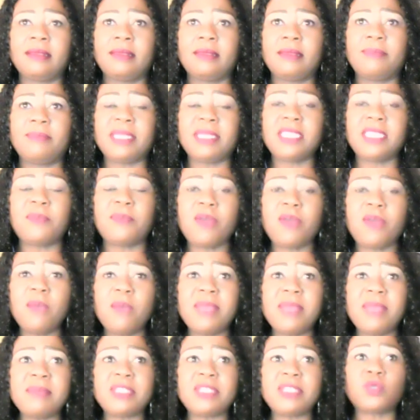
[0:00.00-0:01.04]
But the
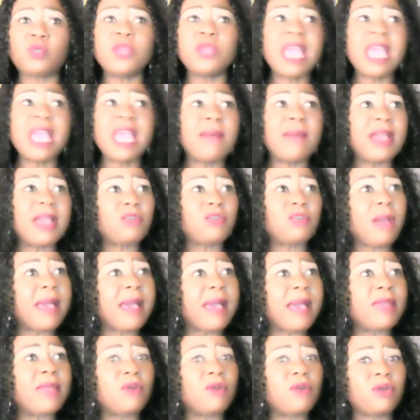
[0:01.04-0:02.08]
problem is,
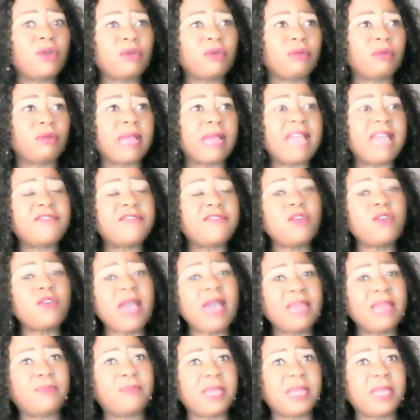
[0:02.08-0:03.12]
no. If you
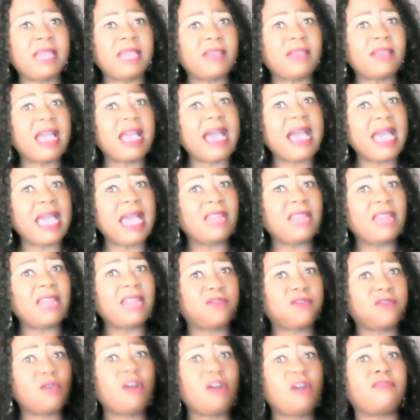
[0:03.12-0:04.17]
had a
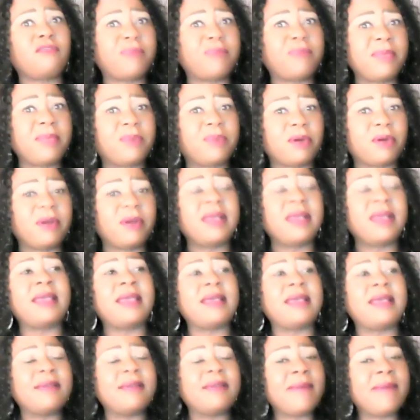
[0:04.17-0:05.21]
handful of people,
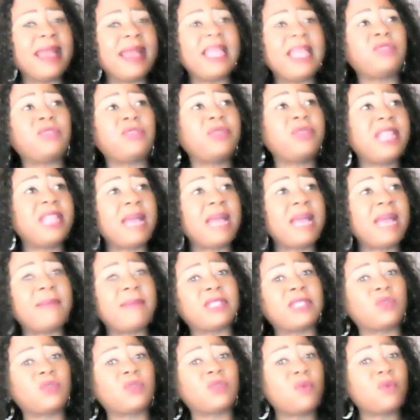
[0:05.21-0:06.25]

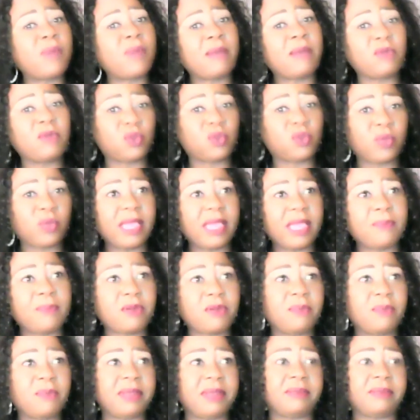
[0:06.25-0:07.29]
a
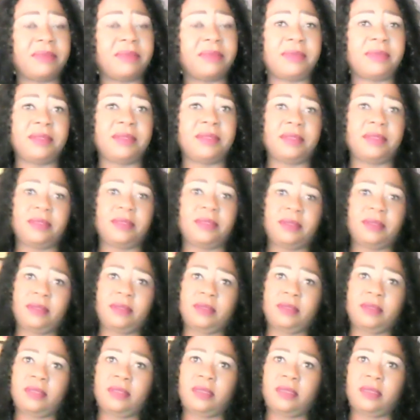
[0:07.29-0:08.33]
problem.
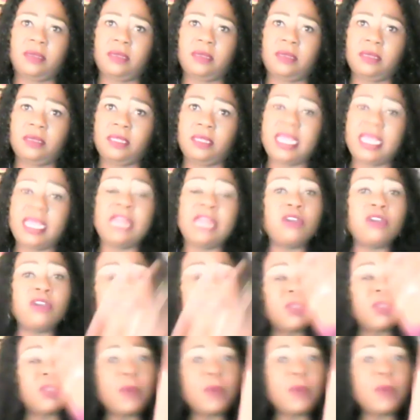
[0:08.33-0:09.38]
And
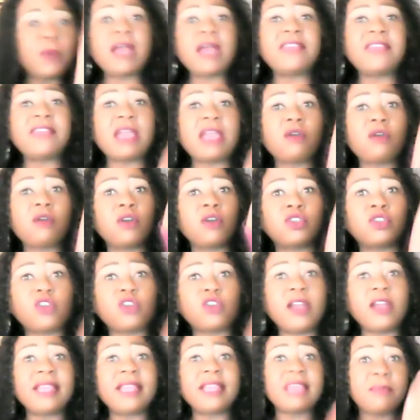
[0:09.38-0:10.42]
those people now, they are
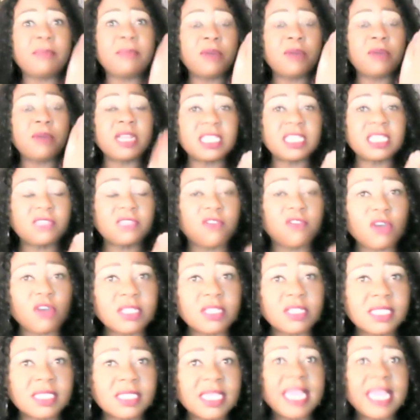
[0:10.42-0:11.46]
controlling the police
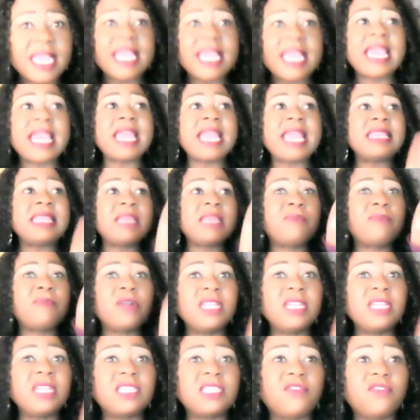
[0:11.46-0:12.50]
force, and the
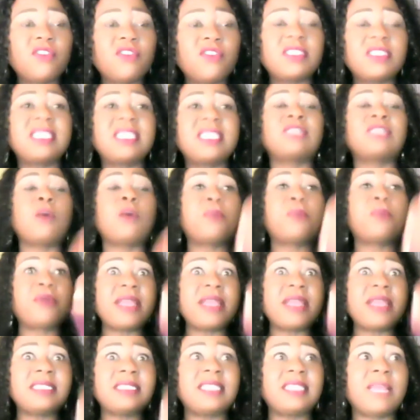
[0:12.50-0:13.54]
police force is
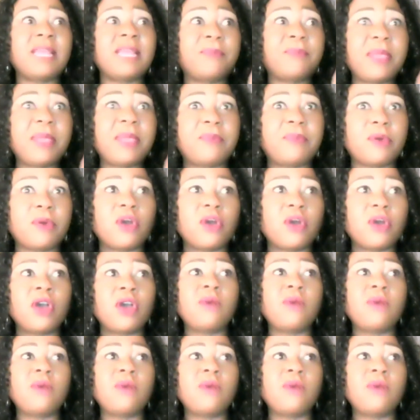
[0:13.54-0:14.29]
oppressing people.